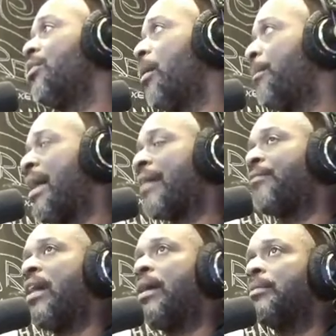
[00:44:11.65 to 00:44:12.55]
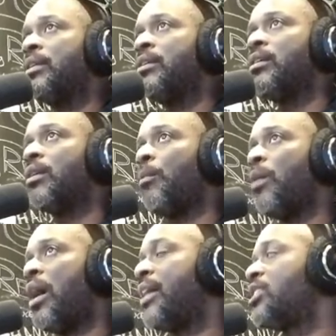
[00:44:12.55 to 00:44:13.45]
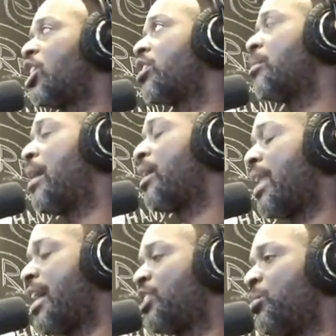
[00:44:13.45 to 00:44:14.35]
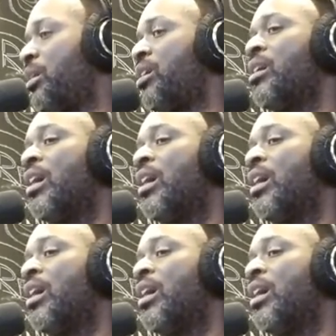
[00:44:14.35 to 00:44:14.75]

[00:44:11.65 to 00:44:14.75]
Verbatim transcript: the black family, what I talked about last week,